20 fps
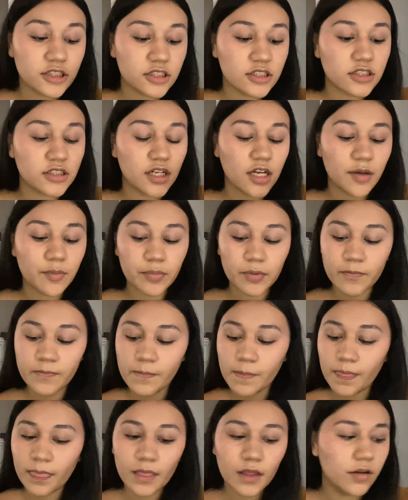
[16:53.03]
step,
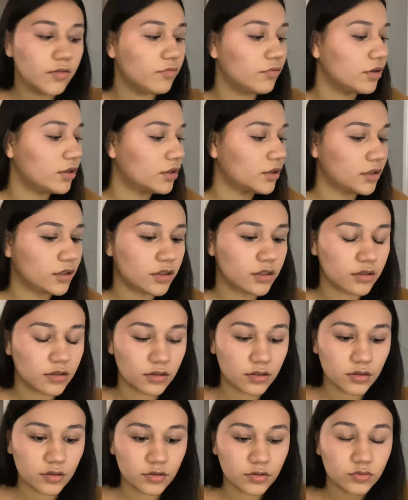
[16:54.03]
we're
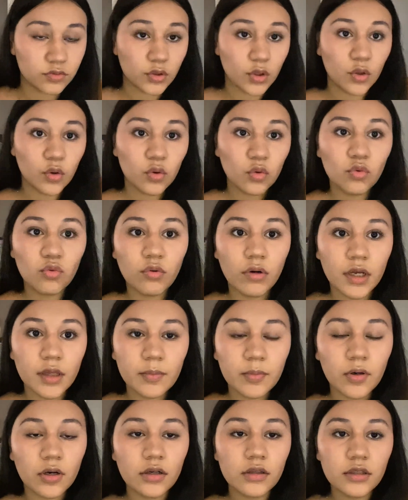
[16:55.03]
gonna
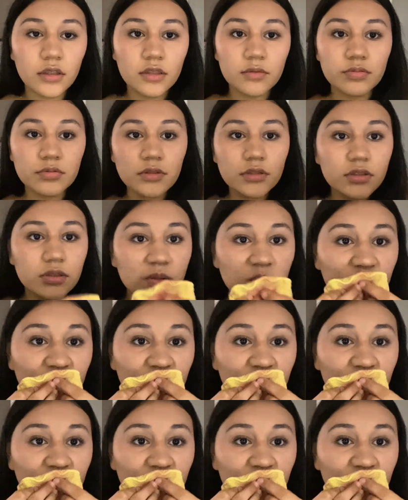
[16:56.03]
wipe our lips